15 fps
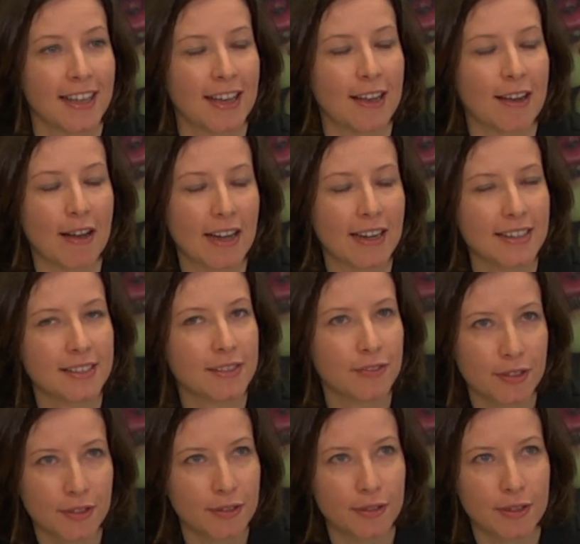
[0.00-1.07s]
I guess
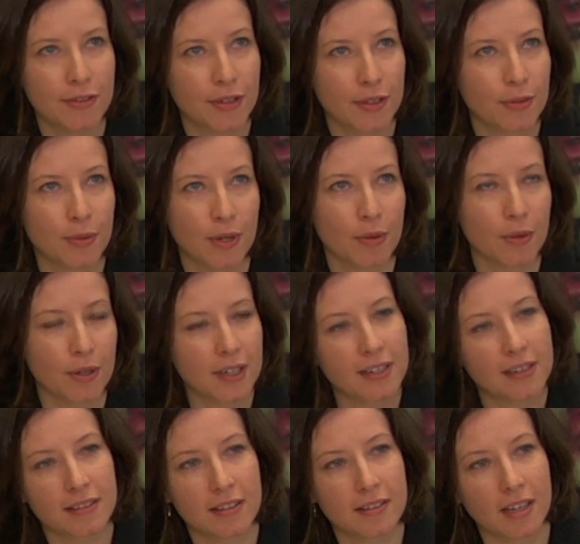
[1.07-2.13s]
if you were
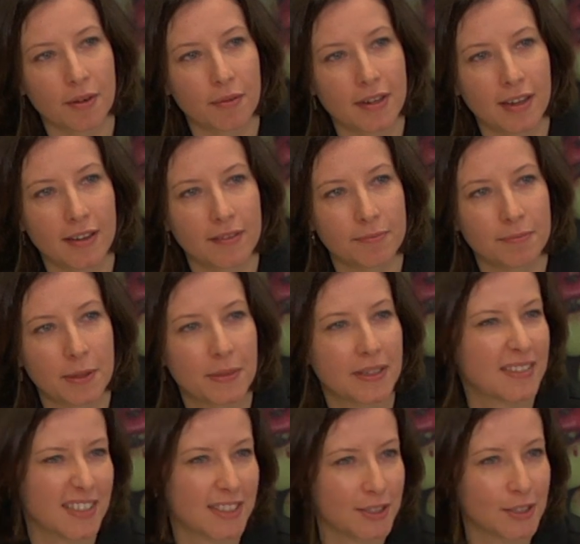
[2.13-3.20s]
working in this area maybe
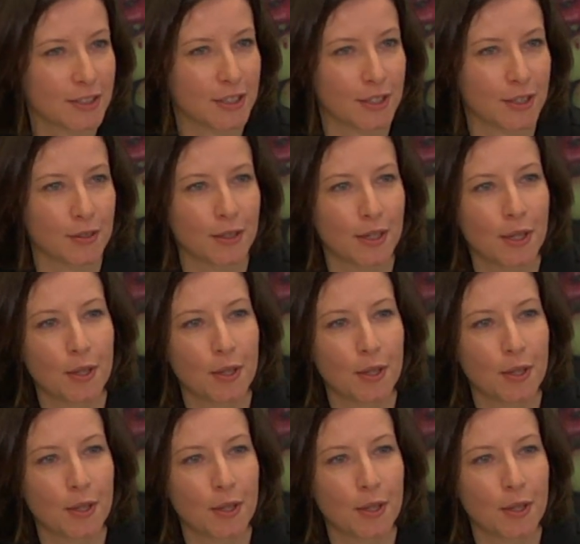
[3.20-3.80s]
10 years ago,